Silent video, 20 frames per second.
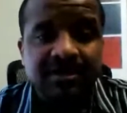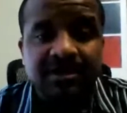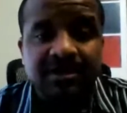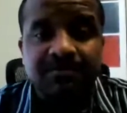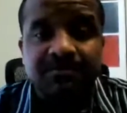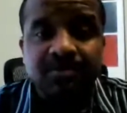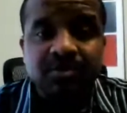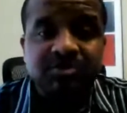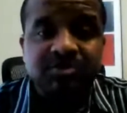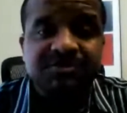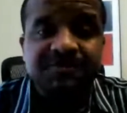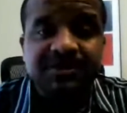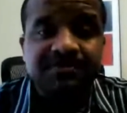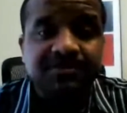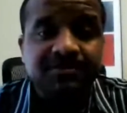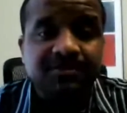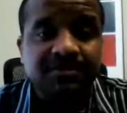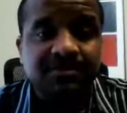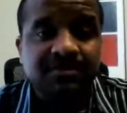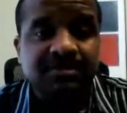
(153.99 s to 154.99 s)
Most
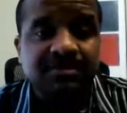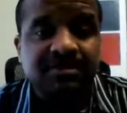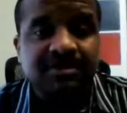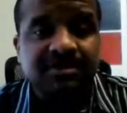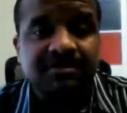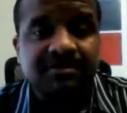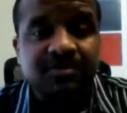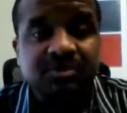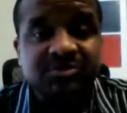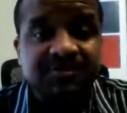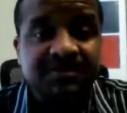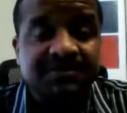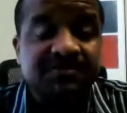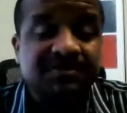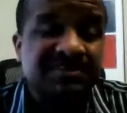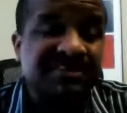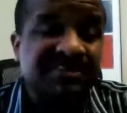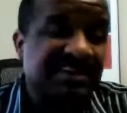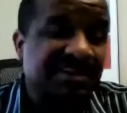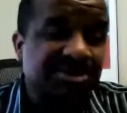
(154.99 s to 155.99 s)
people
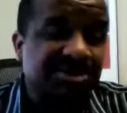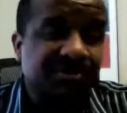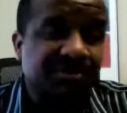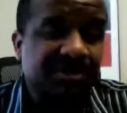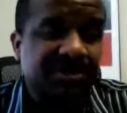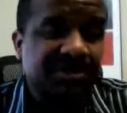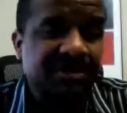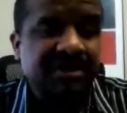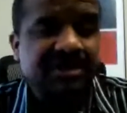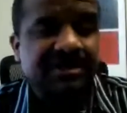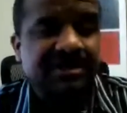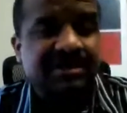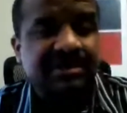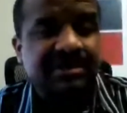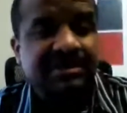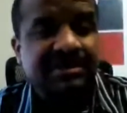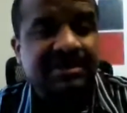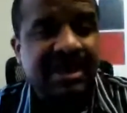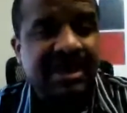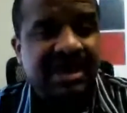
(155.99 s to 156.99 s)
in Nigeria and in
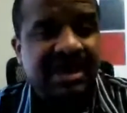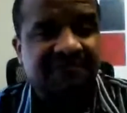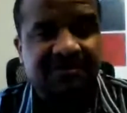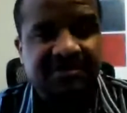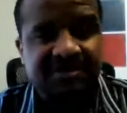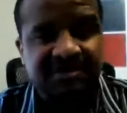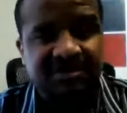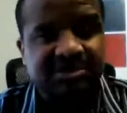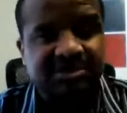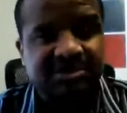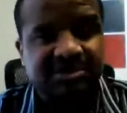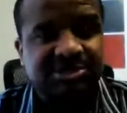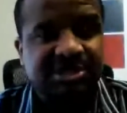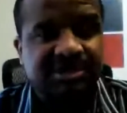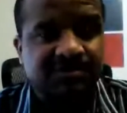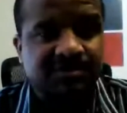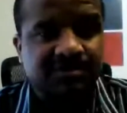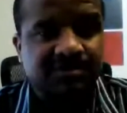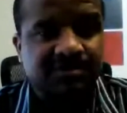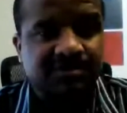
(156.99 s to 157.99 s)
Africa in
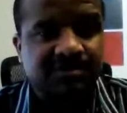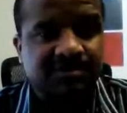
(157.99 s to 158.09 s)
general